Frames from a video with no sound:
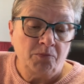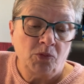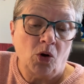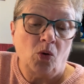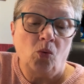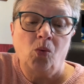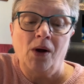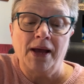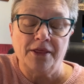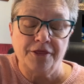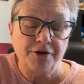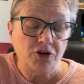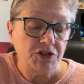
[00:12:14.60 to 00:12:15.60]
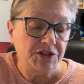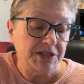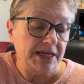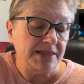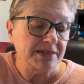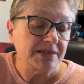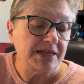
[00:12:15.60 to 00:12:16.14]
What
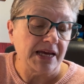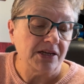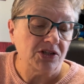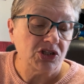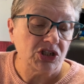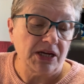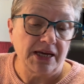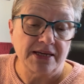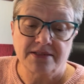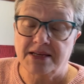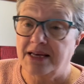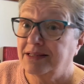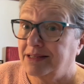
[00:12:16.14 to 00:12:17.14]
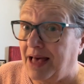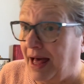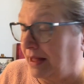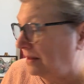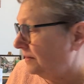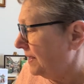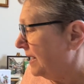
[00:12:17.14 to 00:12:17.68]
Thursday's stitch is a
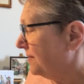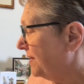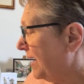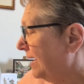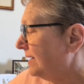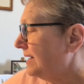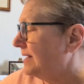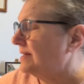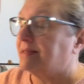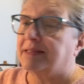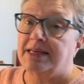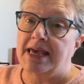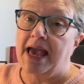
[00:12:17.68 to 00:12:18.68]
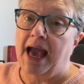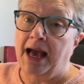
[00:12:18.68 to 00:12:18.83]
SAL, and that is the